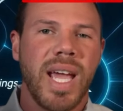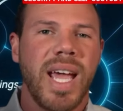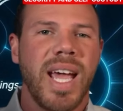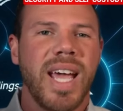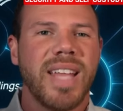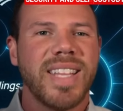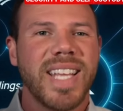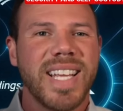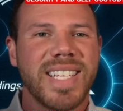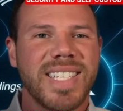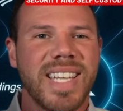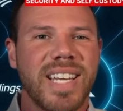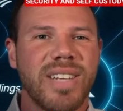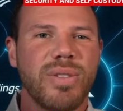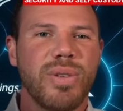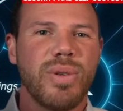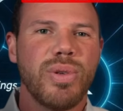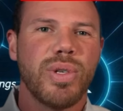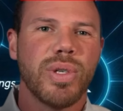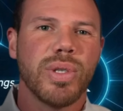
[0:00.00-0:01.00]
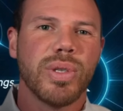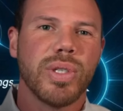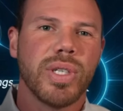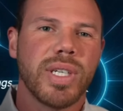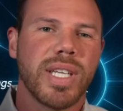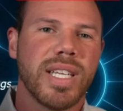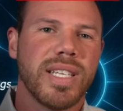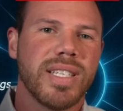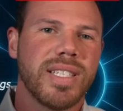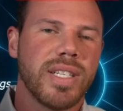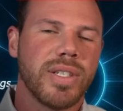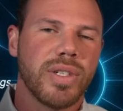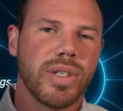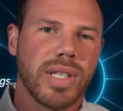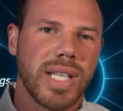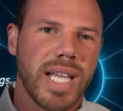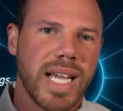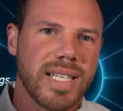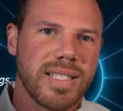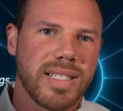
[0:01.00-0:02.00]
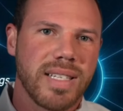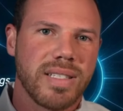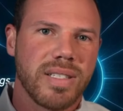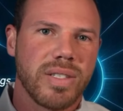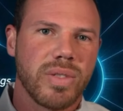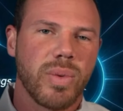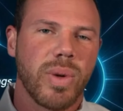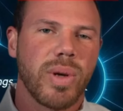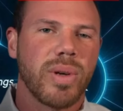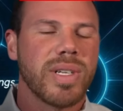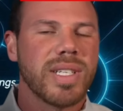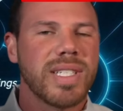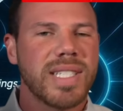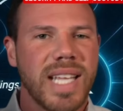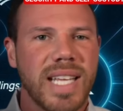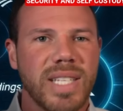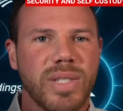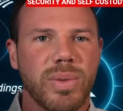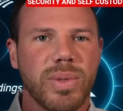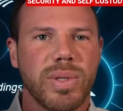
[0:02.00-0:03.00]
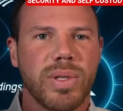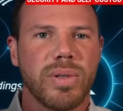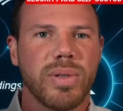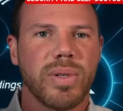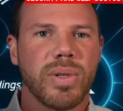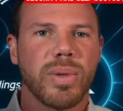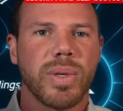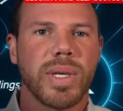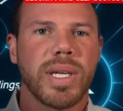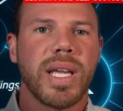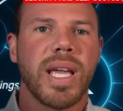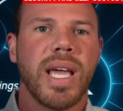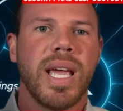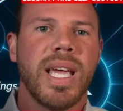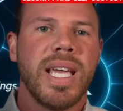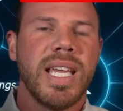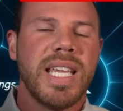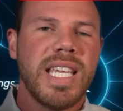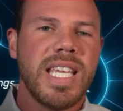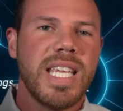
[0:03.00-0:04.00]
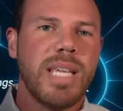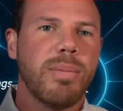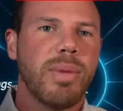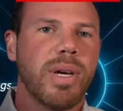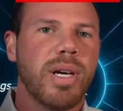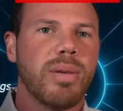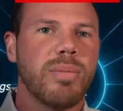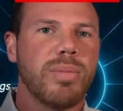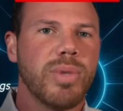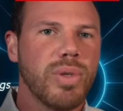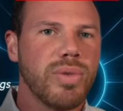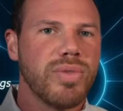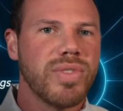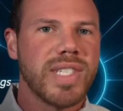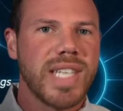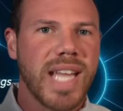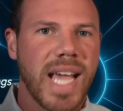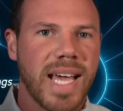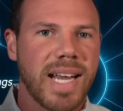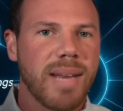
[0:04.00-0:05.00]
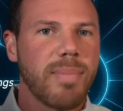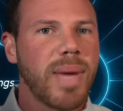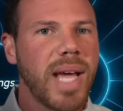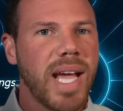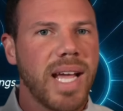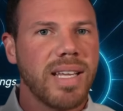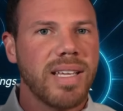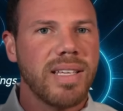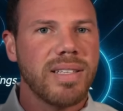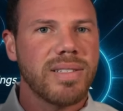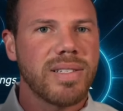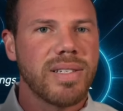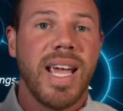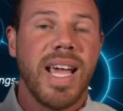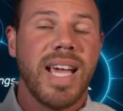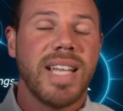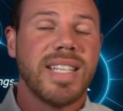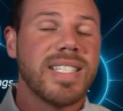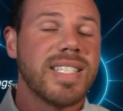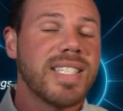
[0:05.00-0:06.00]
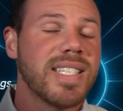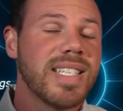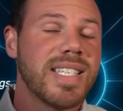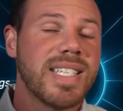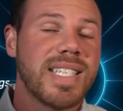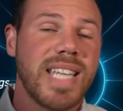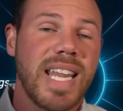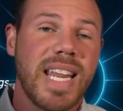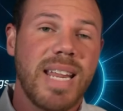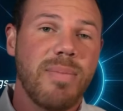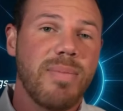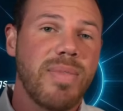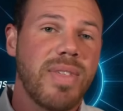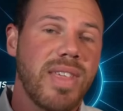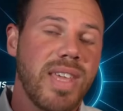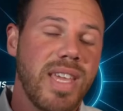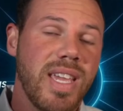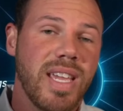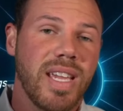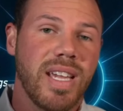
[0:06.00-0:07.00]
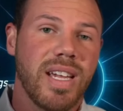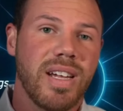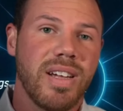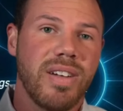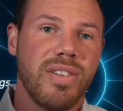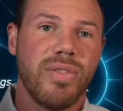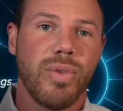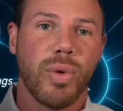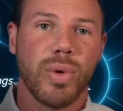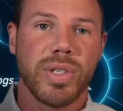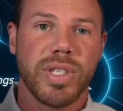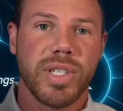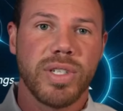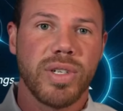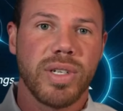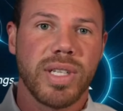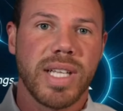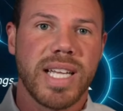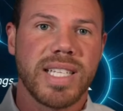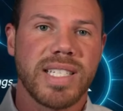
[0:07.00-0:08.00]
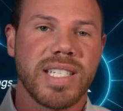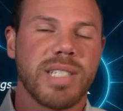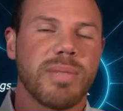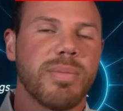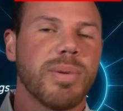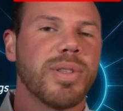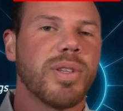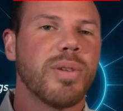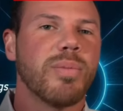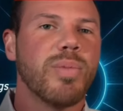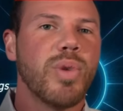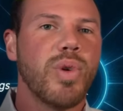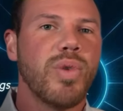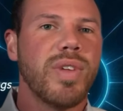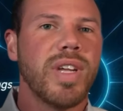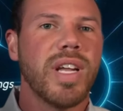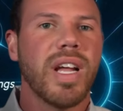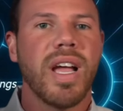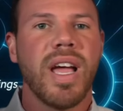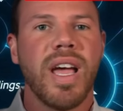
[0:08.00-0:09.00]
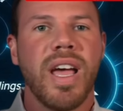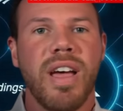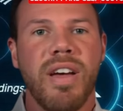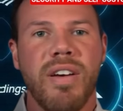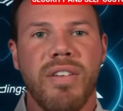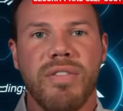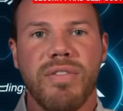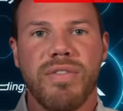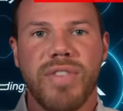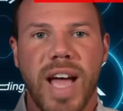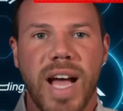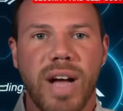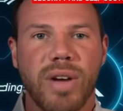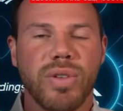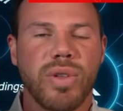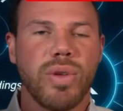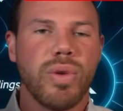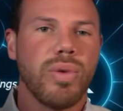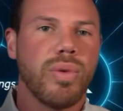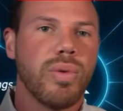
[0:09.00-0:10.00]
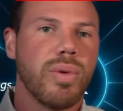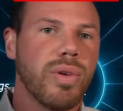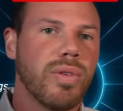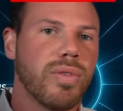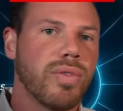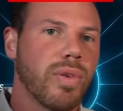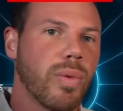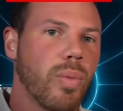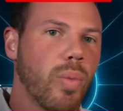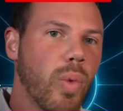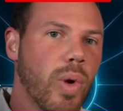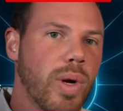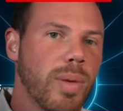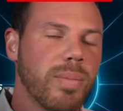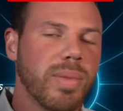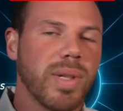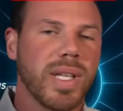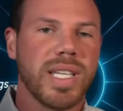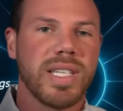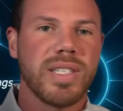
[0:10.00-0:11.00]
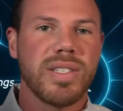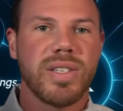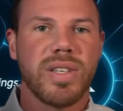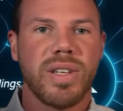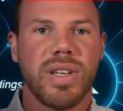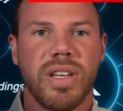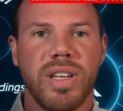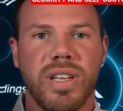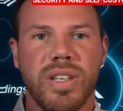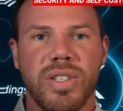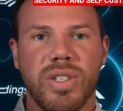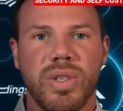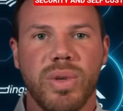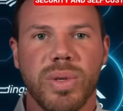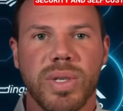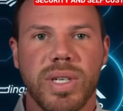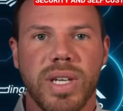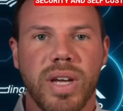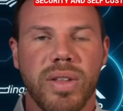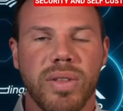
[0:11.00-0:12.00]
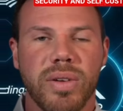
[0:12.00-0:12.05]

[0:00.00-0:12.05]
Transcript: And that's how you should look at digital assets as well, because that's what they're doing. Email moves data packets, and it's the same thing for digital assets, but they're moving value from one place to another.